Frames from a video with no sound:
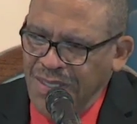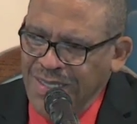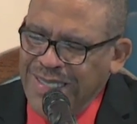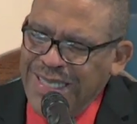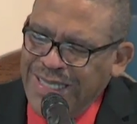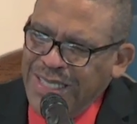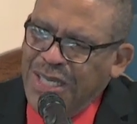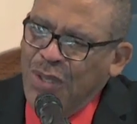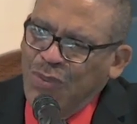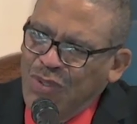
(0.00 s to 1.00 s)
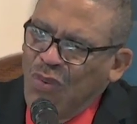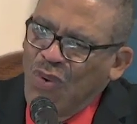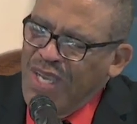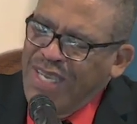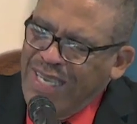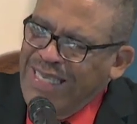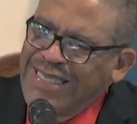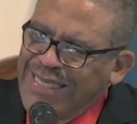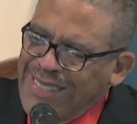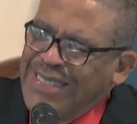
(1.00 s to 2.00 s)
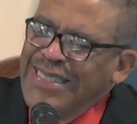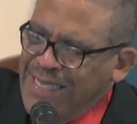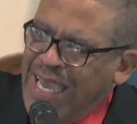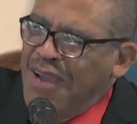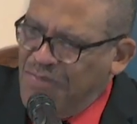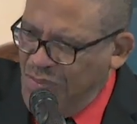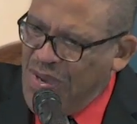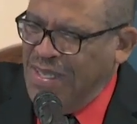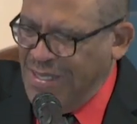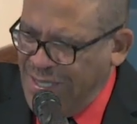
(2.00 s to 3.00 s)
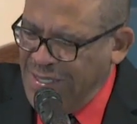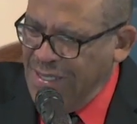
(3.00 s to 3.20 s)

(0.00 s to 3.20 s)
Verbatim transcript: It didn't go the way it should have went,